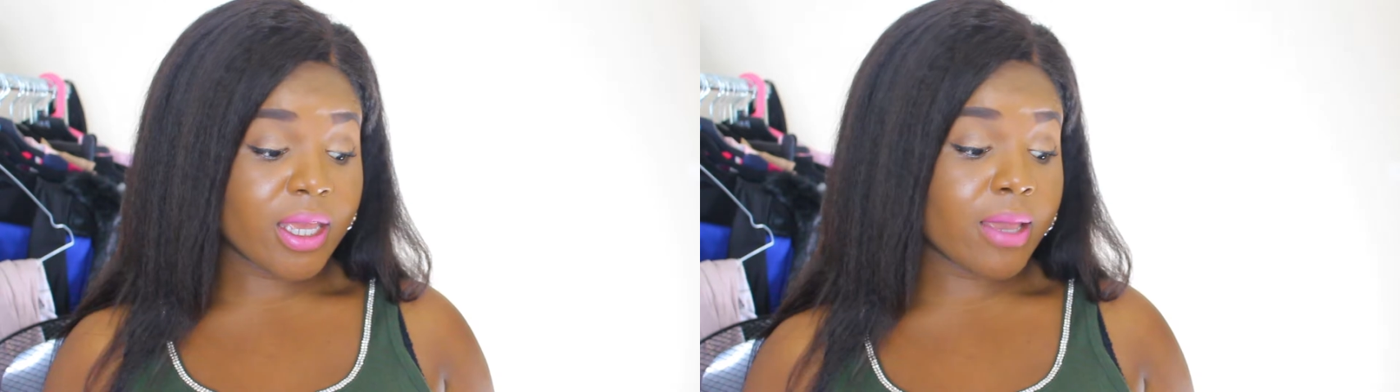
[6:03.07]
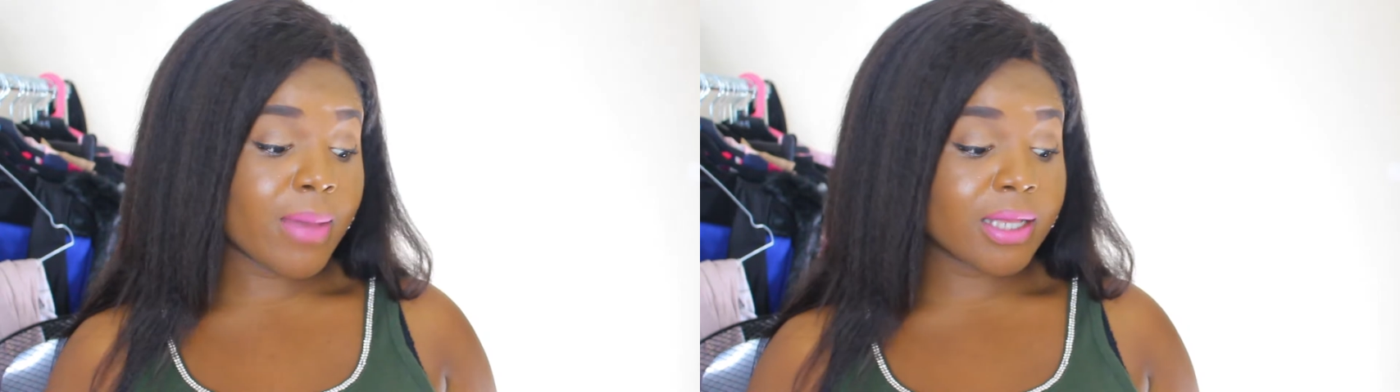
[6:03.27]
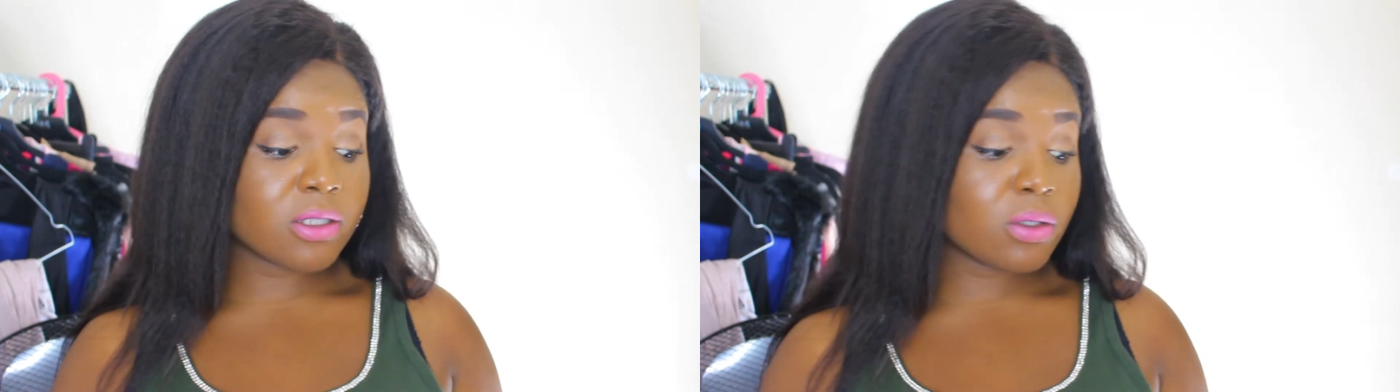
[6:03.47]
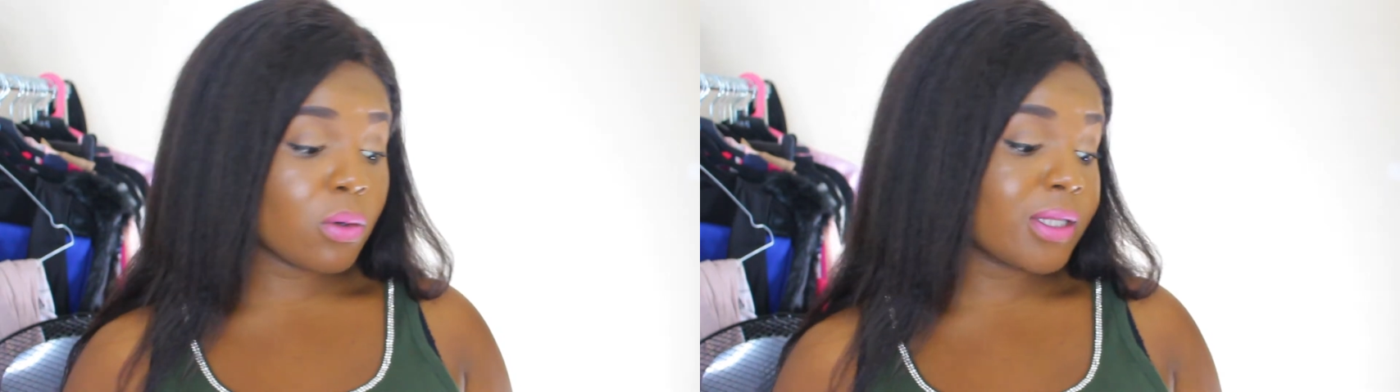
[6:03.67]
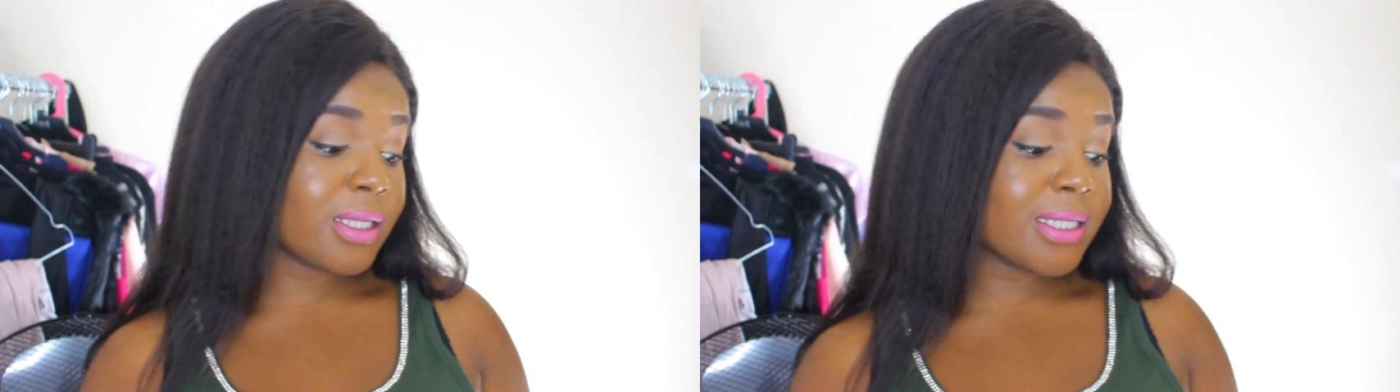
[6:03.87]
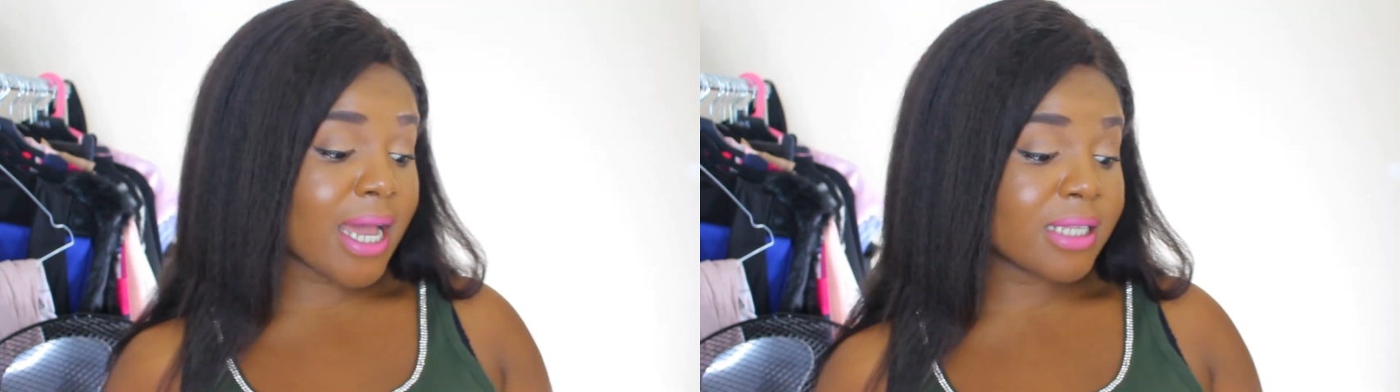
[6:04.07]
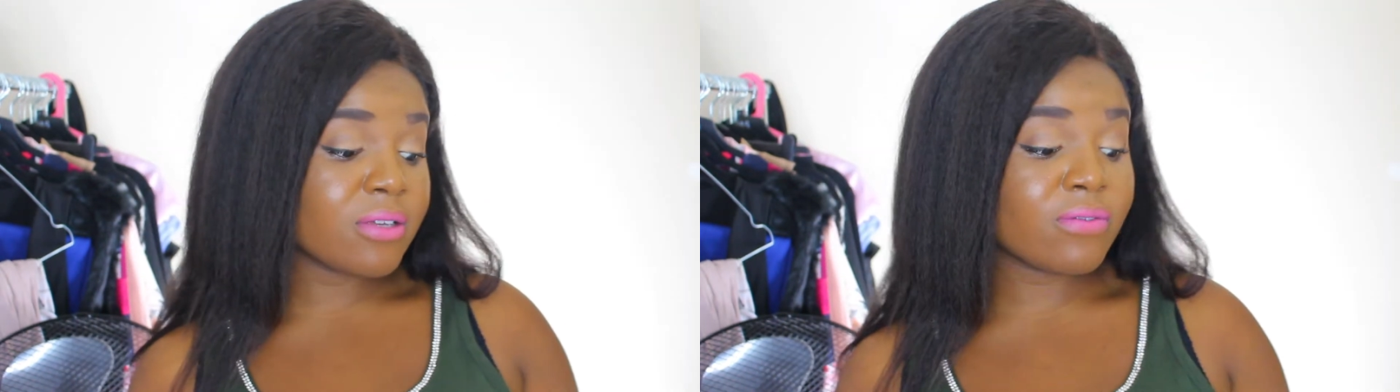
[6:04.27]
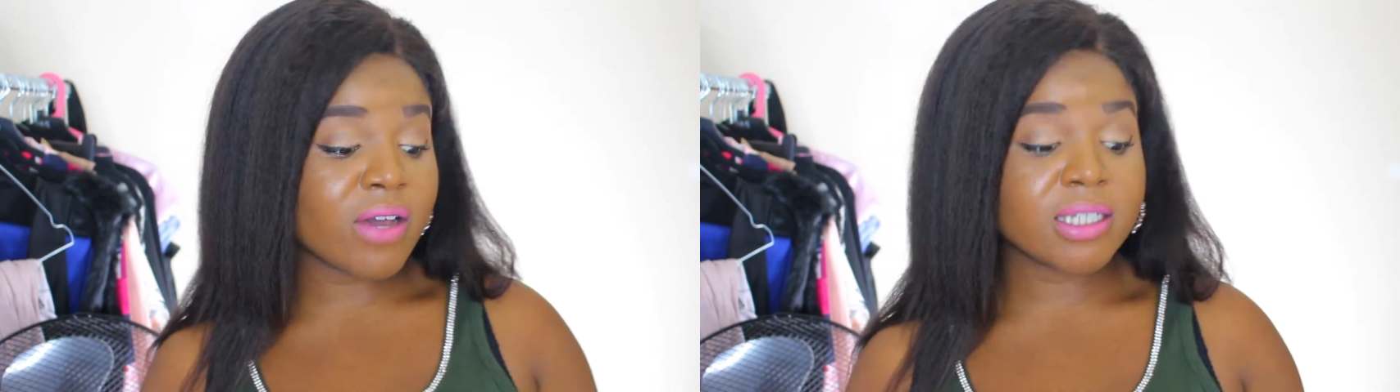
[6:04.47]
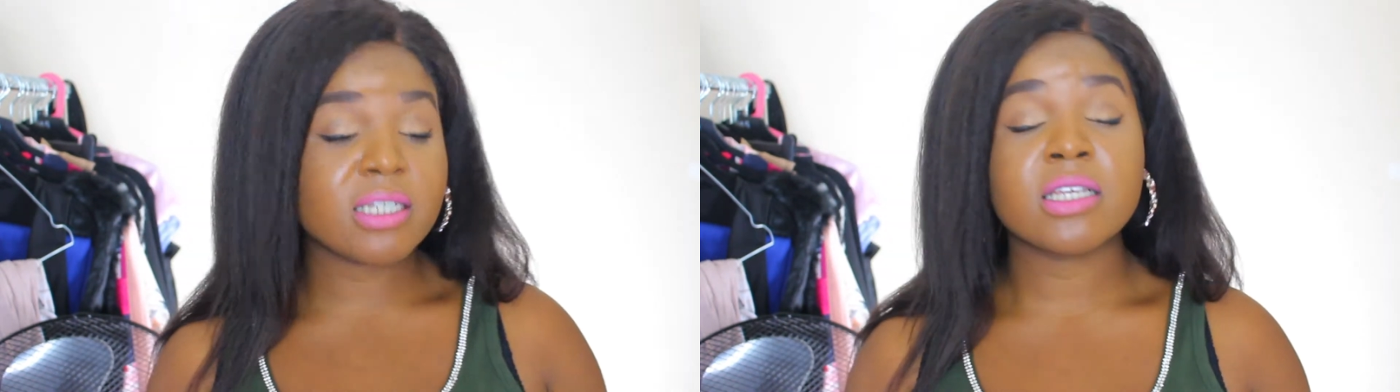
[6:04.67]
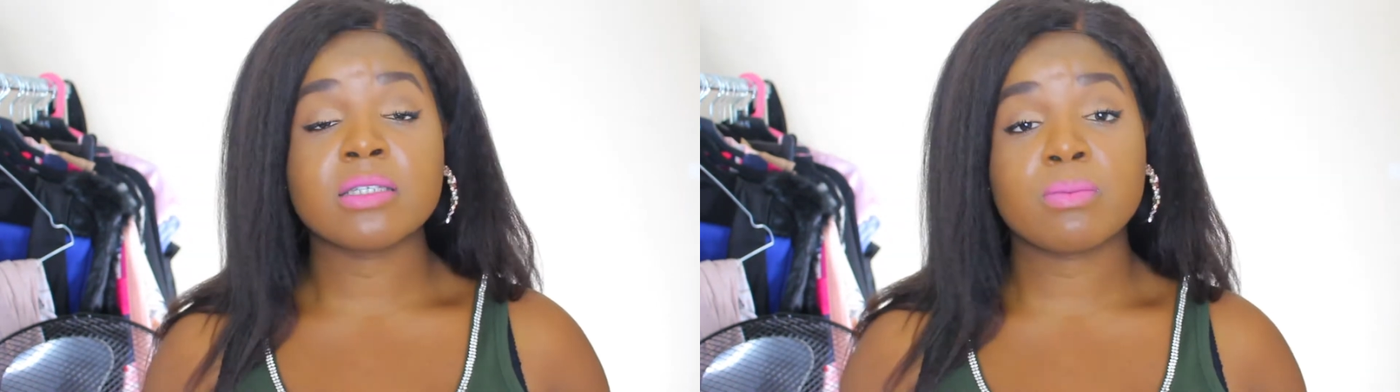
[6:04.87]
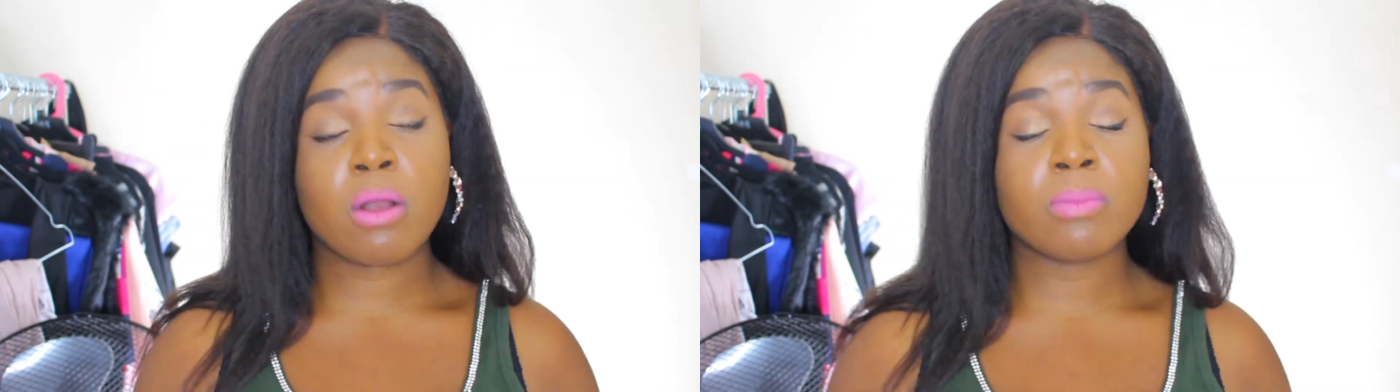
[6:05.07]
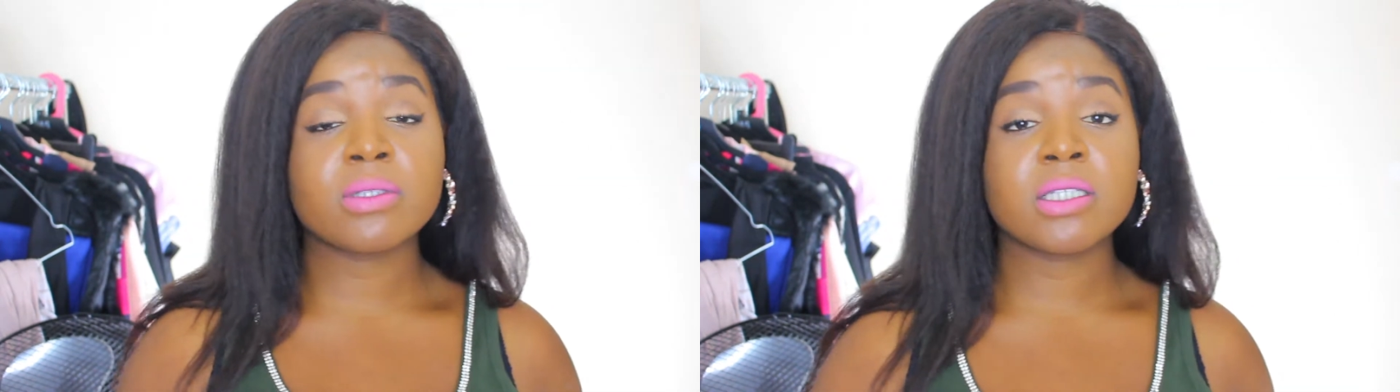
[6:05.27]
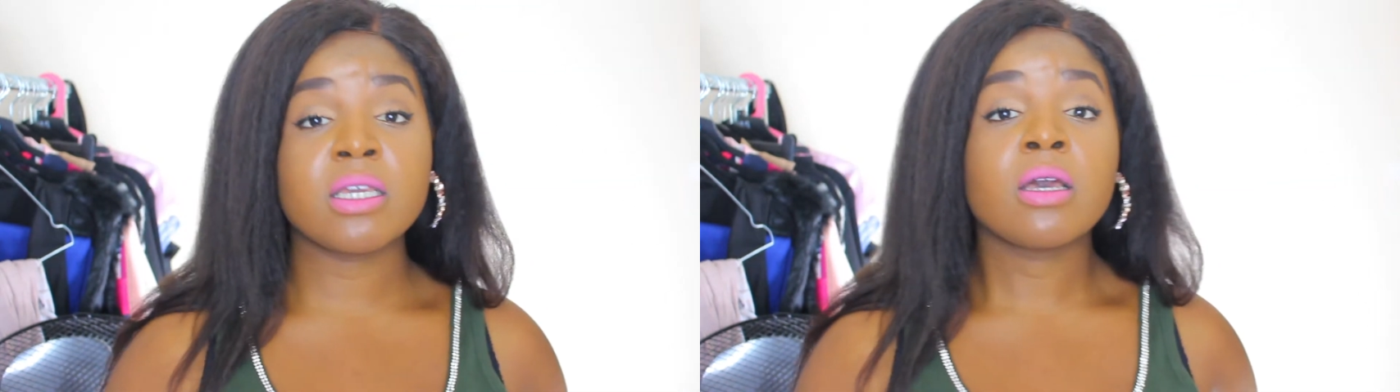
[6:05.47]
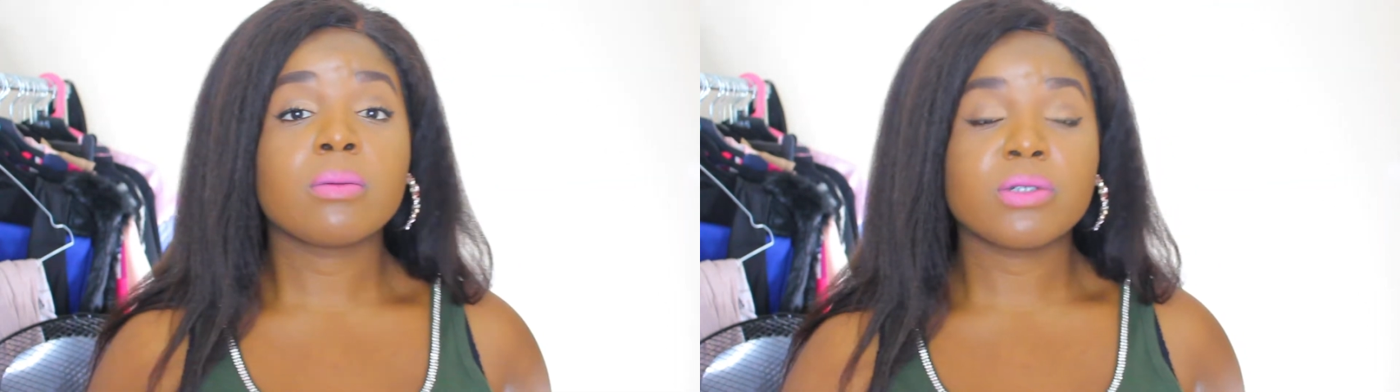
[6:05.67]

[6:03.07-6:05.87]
him, and so the dad divided his property